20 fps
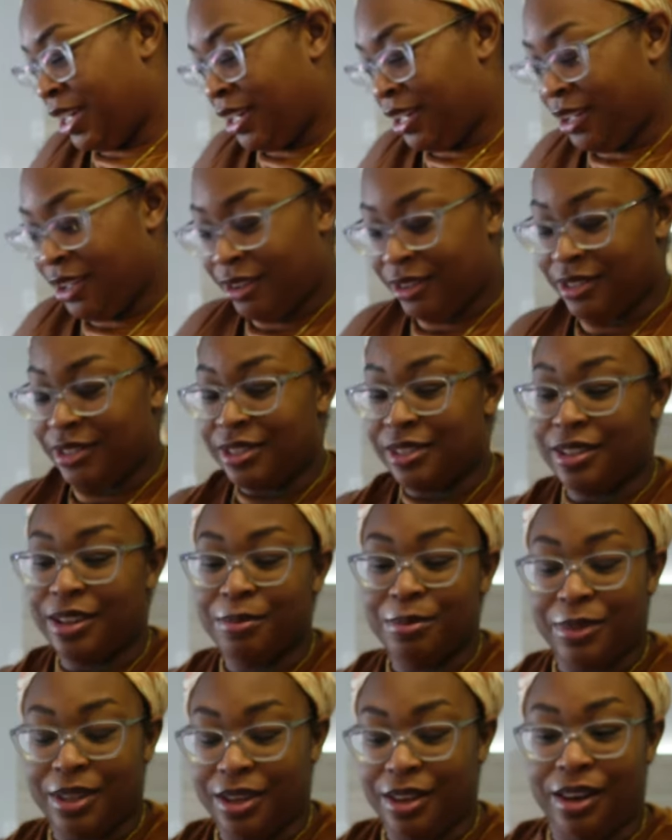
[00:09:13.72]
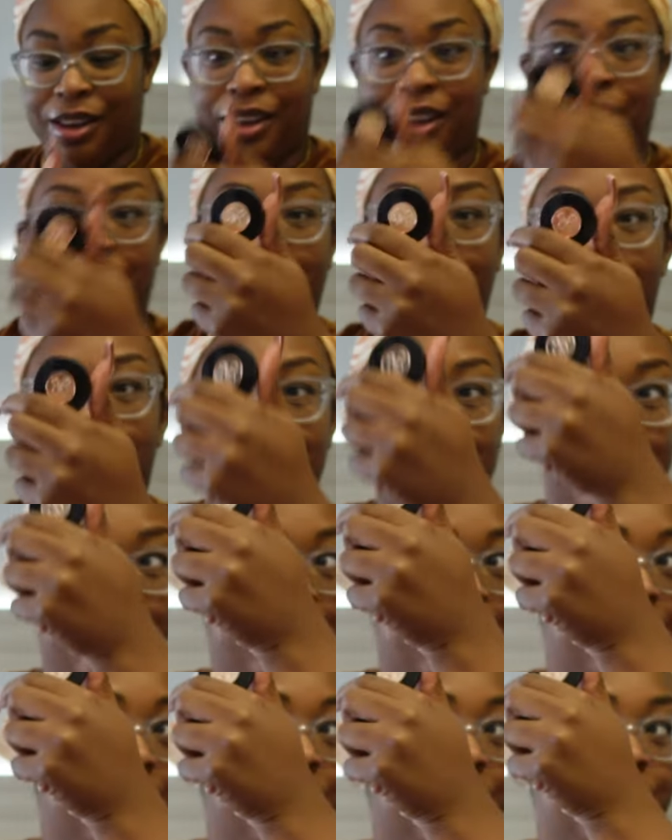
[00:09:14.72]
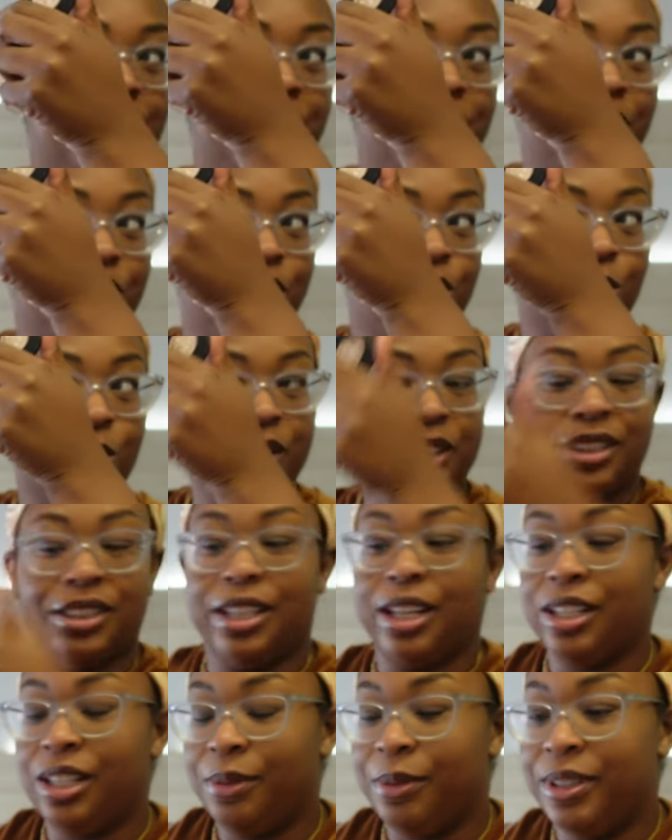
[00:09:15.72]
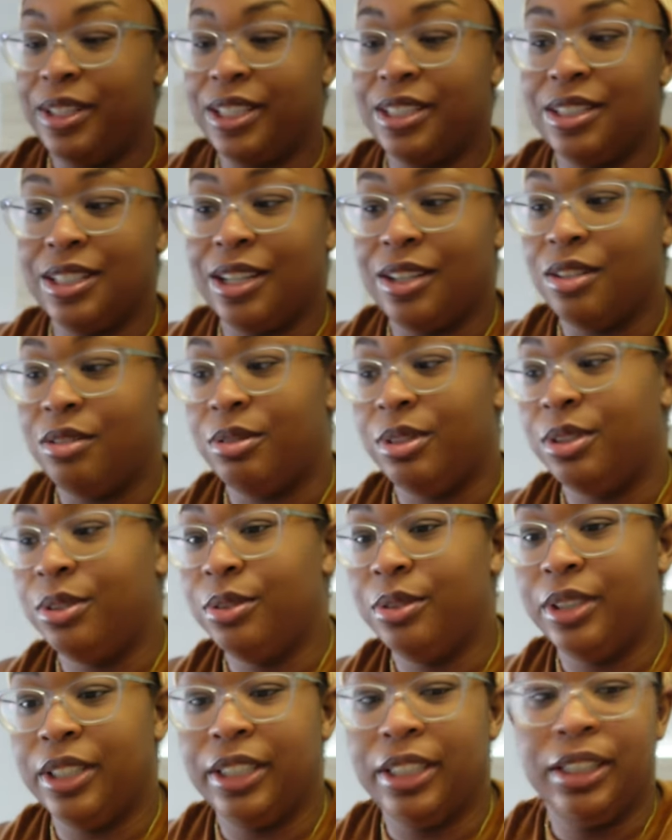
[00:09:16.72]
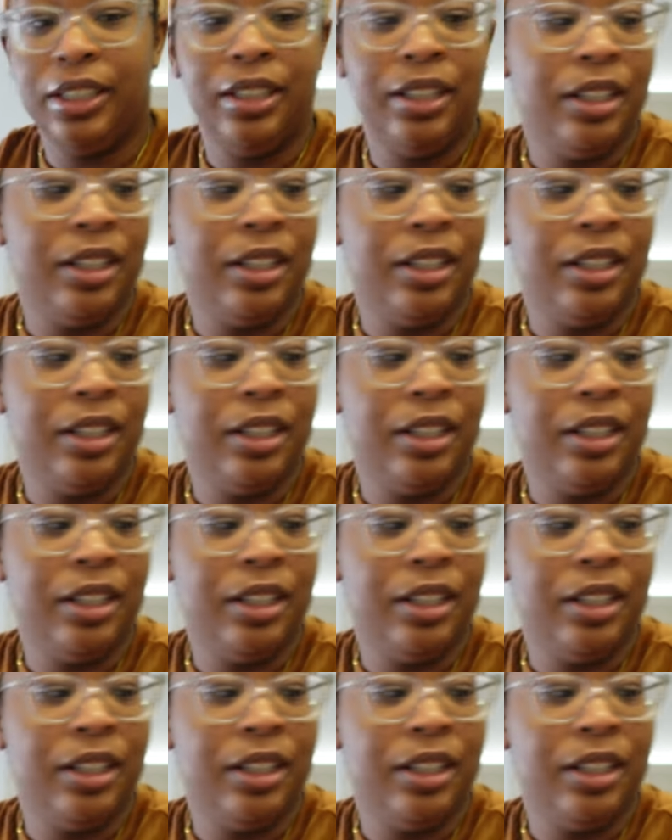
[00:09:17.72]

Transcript: in or something. Like, I'm not sure exactly what niggas got going on.